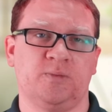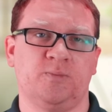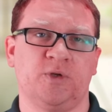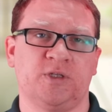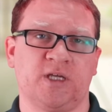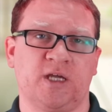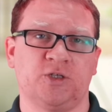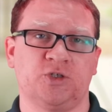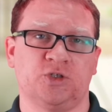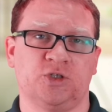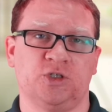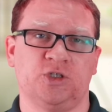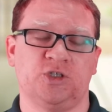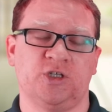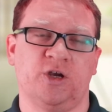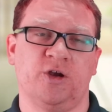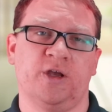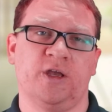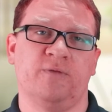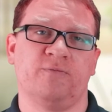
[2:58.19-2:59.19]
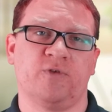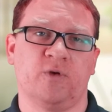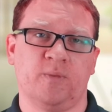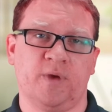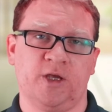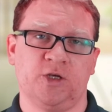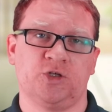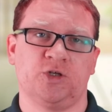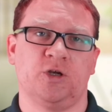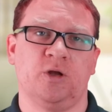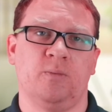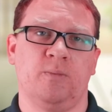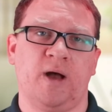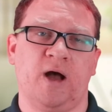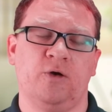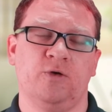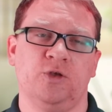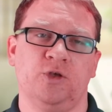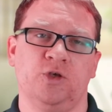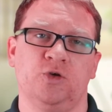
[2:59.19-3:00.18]
potentially sharing information
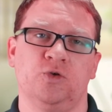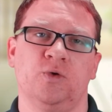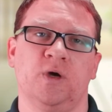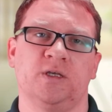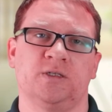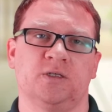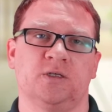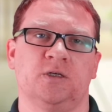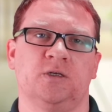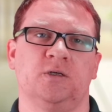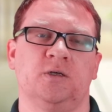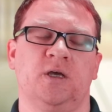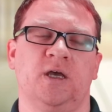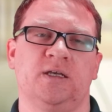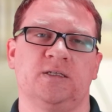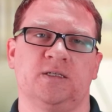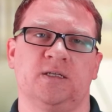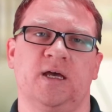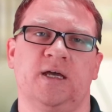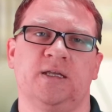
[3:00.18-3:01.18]
about you as, a, as an